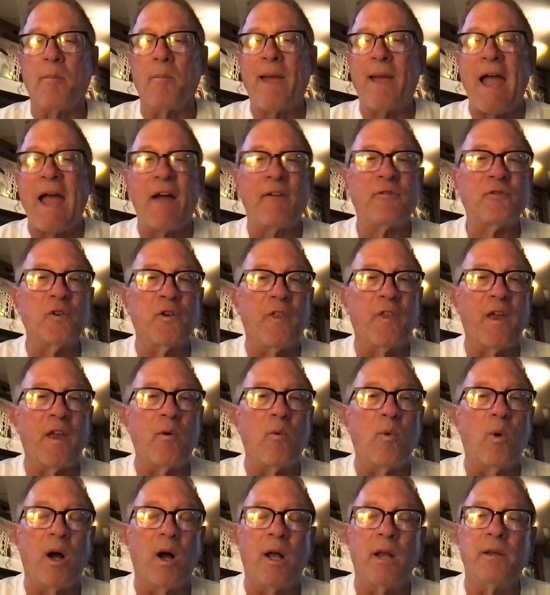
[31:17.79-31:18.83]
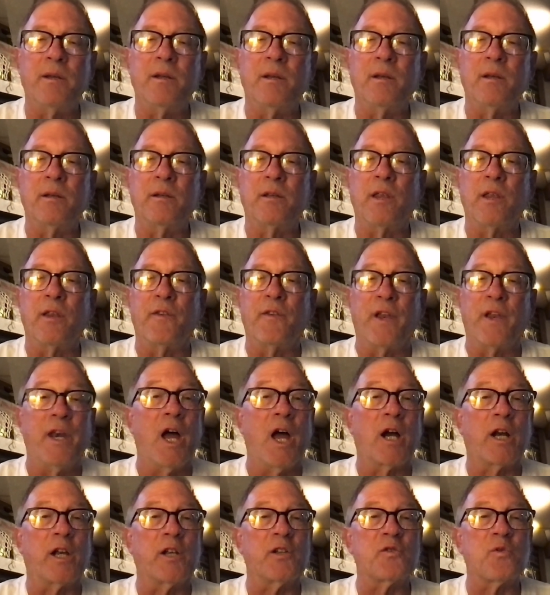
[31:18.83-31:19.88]
after they won, the
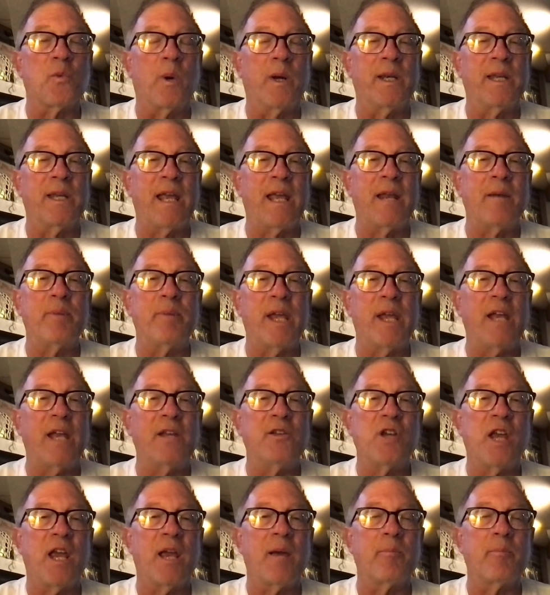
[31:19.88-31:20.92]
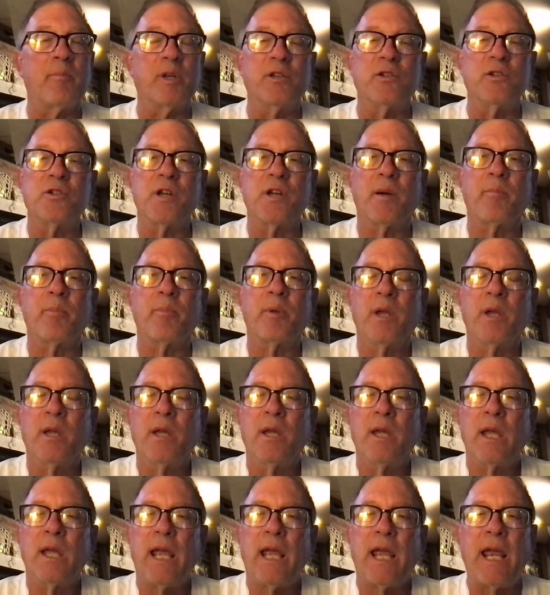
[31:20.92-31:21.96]
Nuggets won the NBA championship.
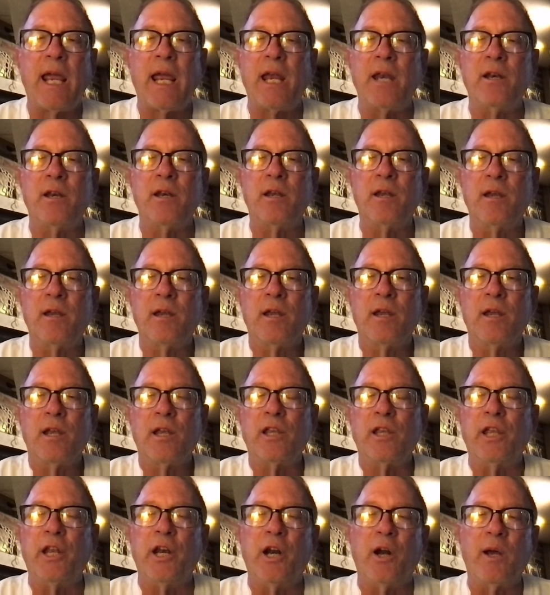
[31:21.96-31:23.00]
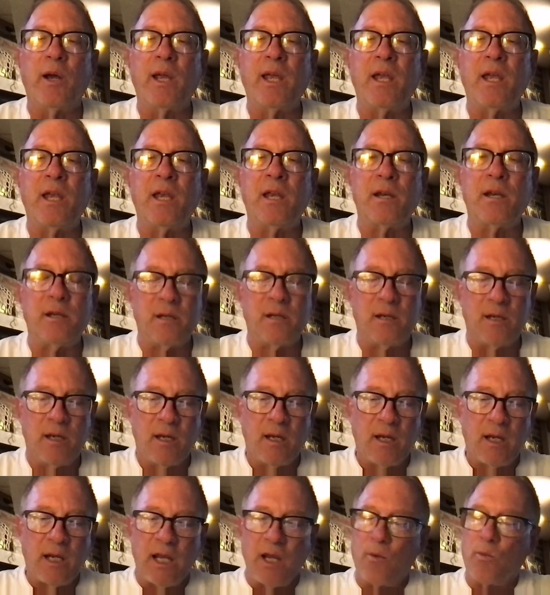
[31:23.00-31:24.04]
And,
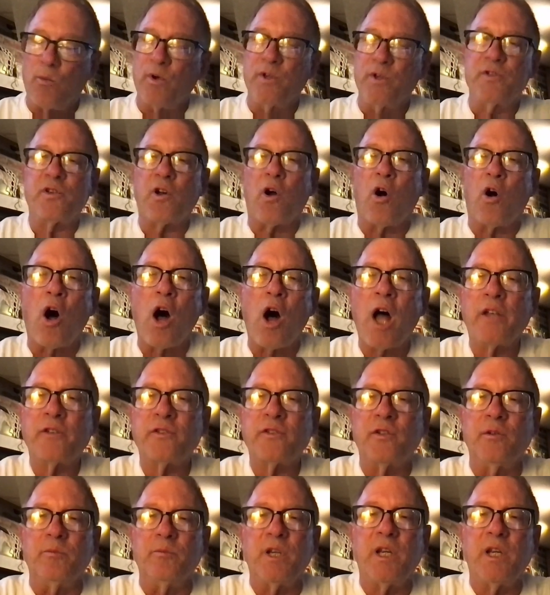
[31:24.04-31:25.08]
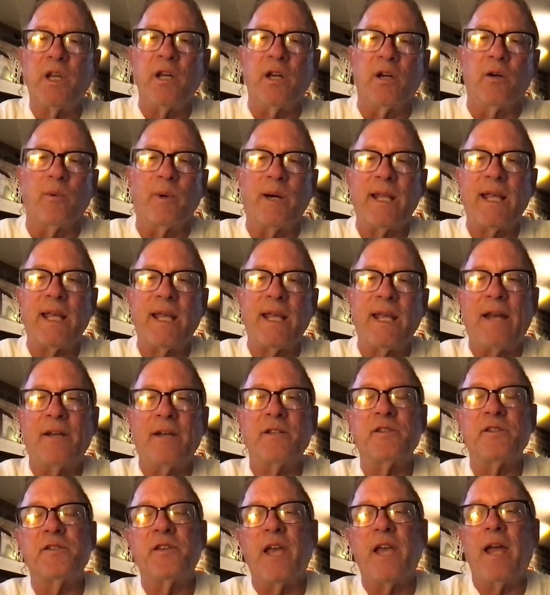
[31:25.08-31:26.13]
it was awesome to hear what he had
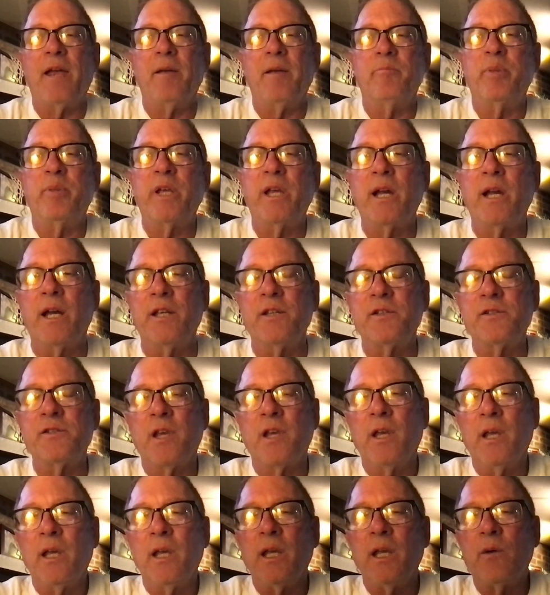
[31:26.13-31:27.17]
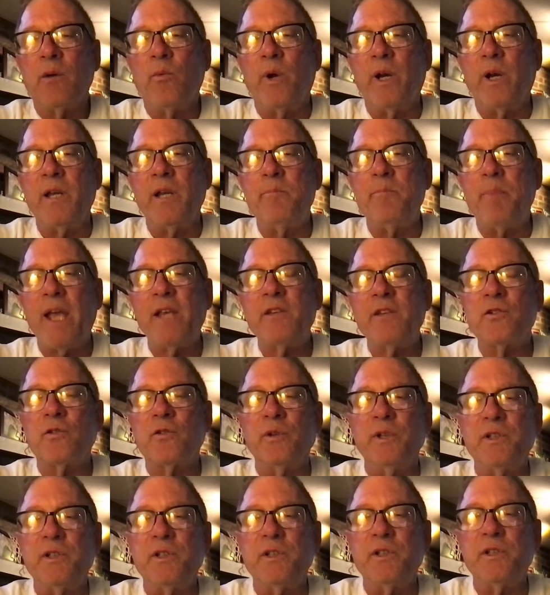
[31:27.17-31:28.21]
to say, because what he
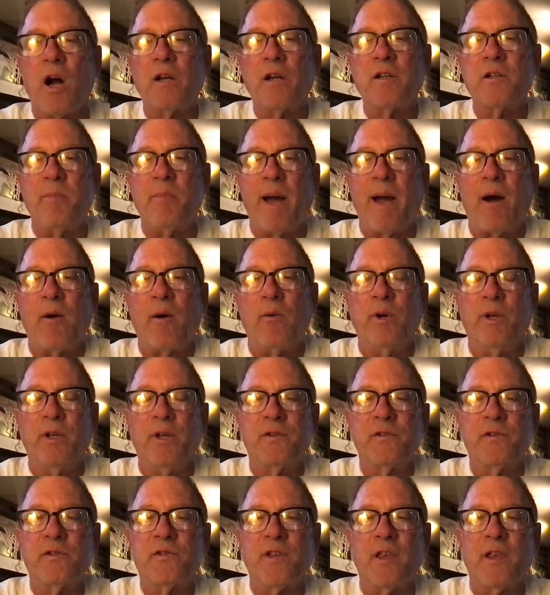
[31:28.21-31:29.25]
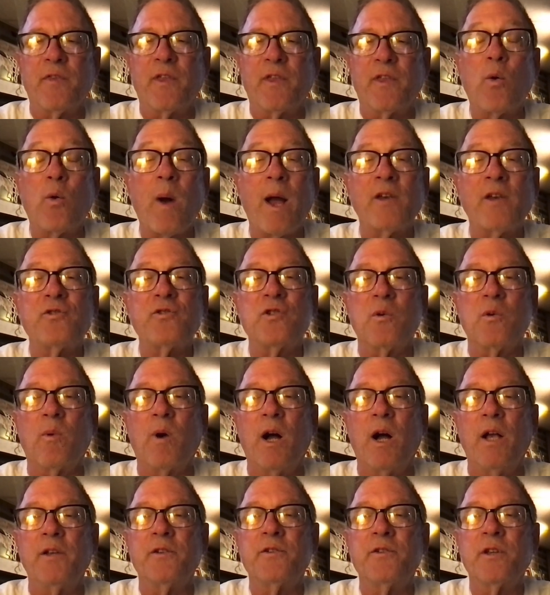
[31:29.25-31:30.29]
basically talked about was, the question
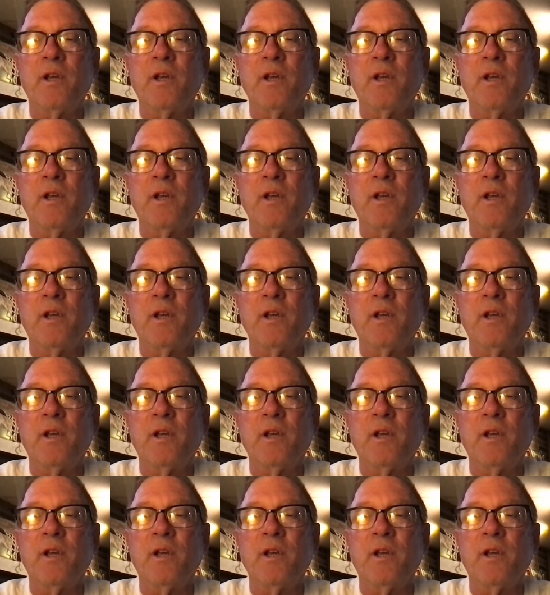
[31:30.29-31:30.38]
was,